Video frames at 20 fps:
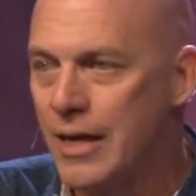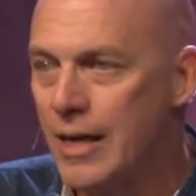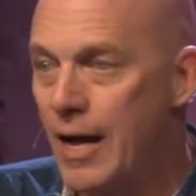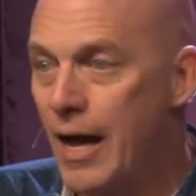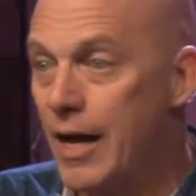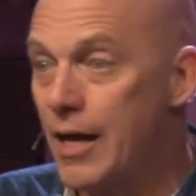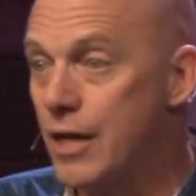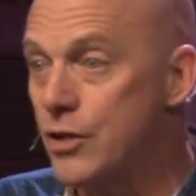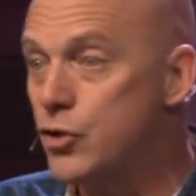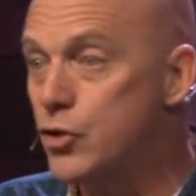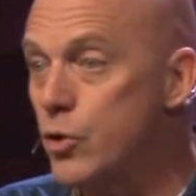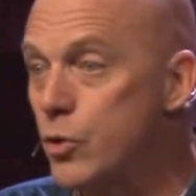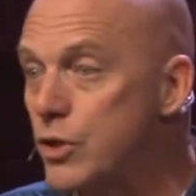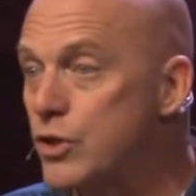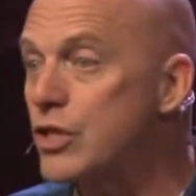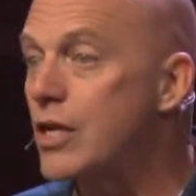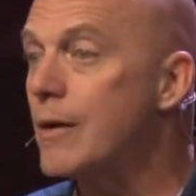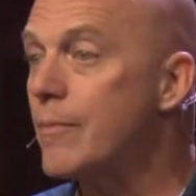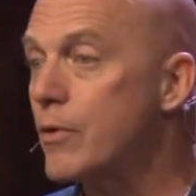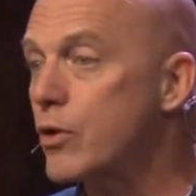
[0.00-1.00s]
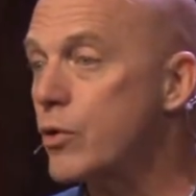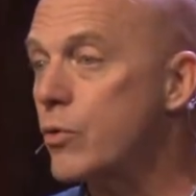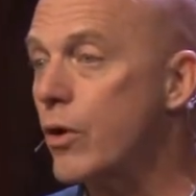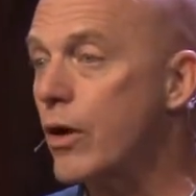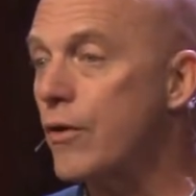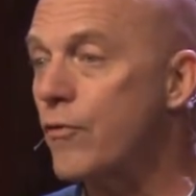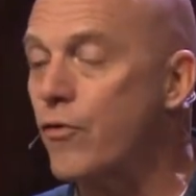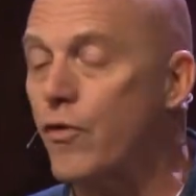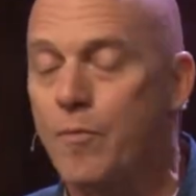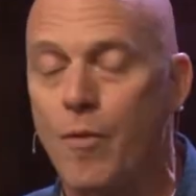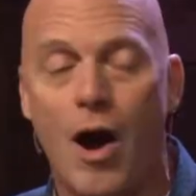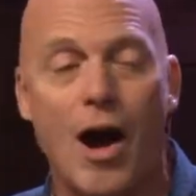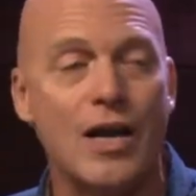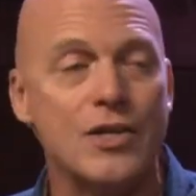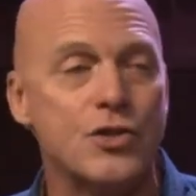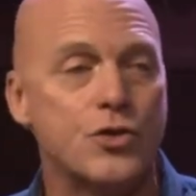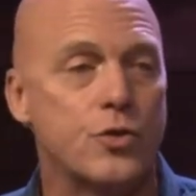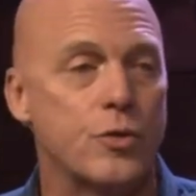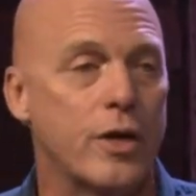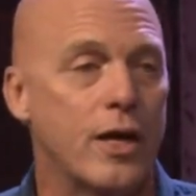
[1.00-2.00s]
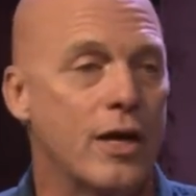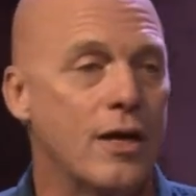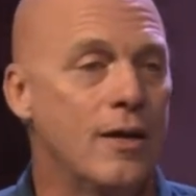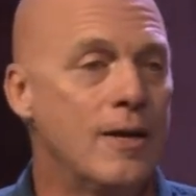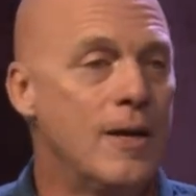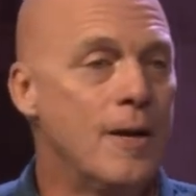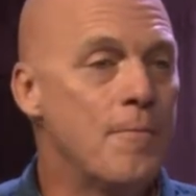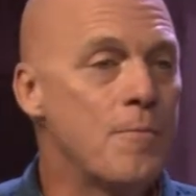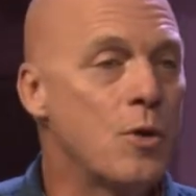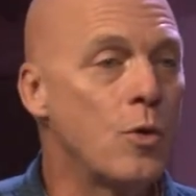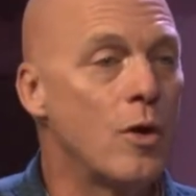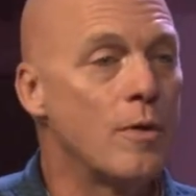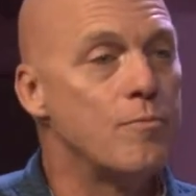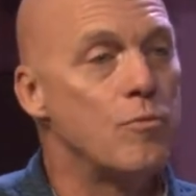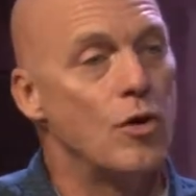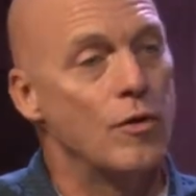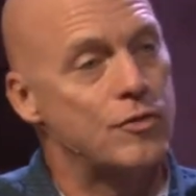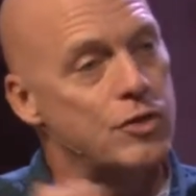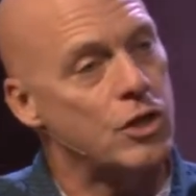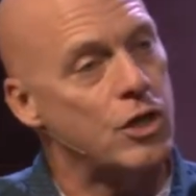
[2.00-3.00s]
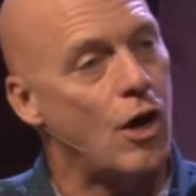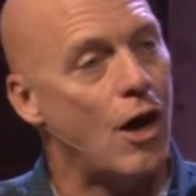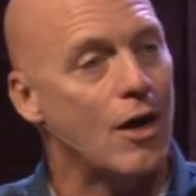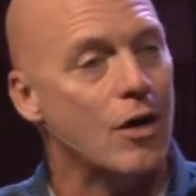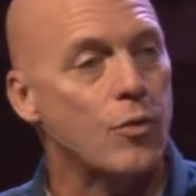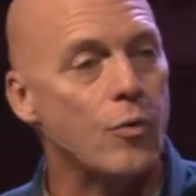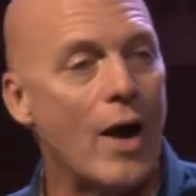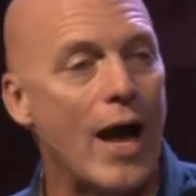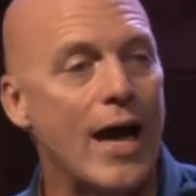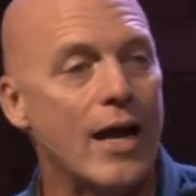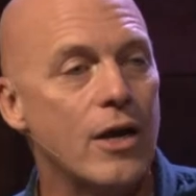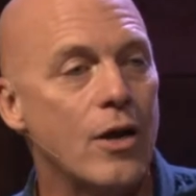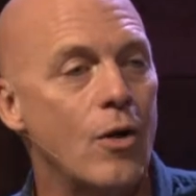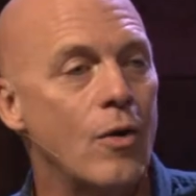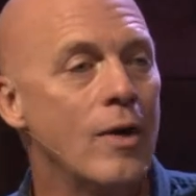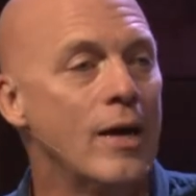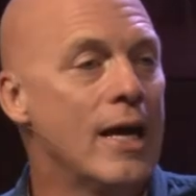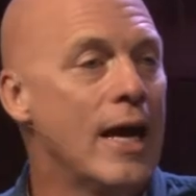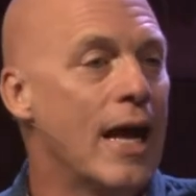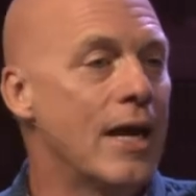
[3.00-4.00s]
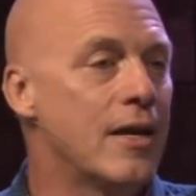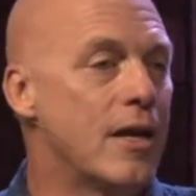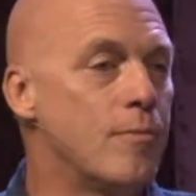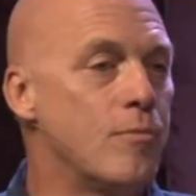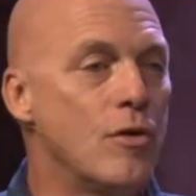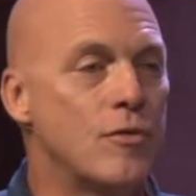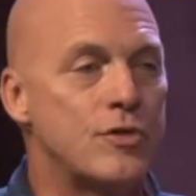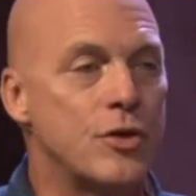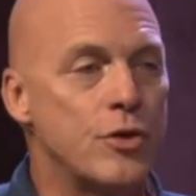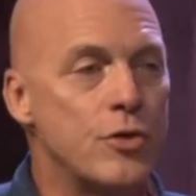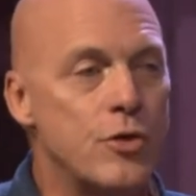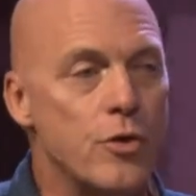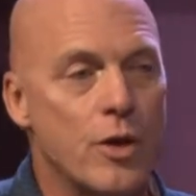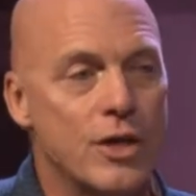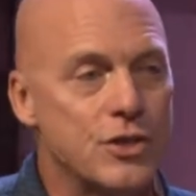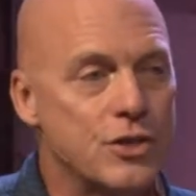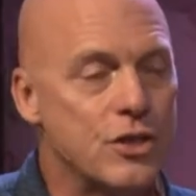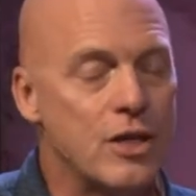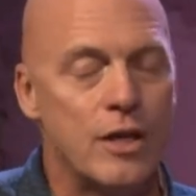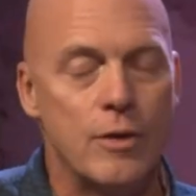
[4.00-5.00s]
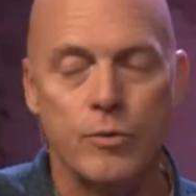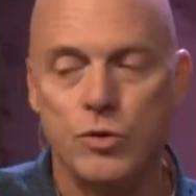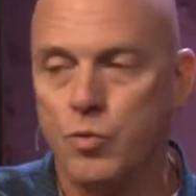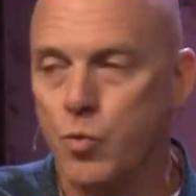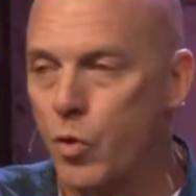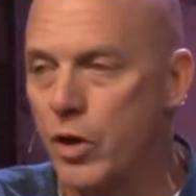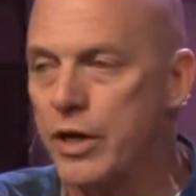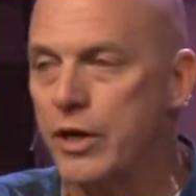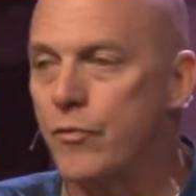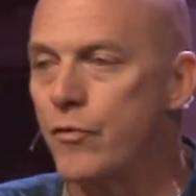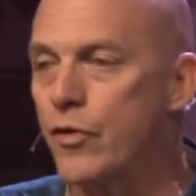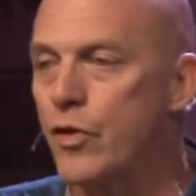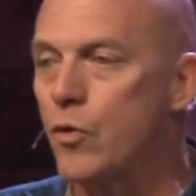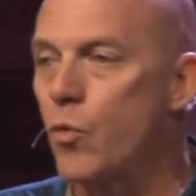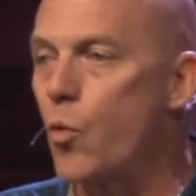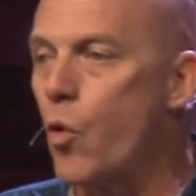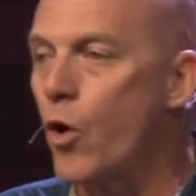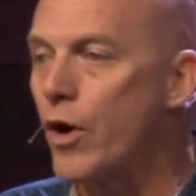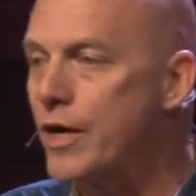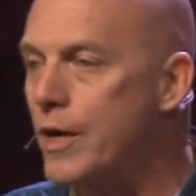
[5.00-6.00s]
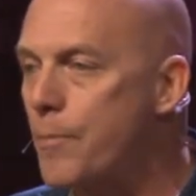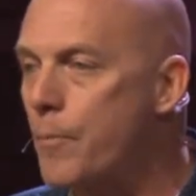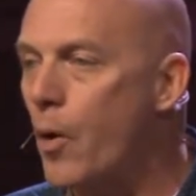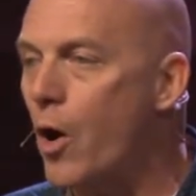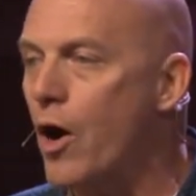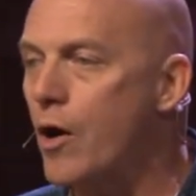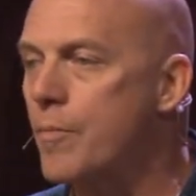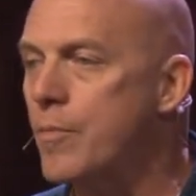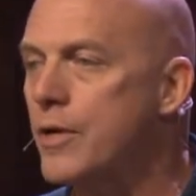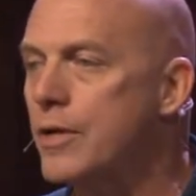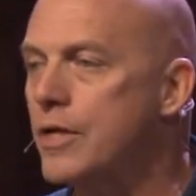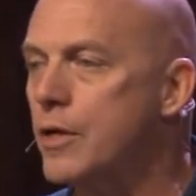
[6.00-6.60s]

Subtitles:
a Jewish immigrant from Austria who had moved to Colorado and then moved to New York City, was working for the War Department.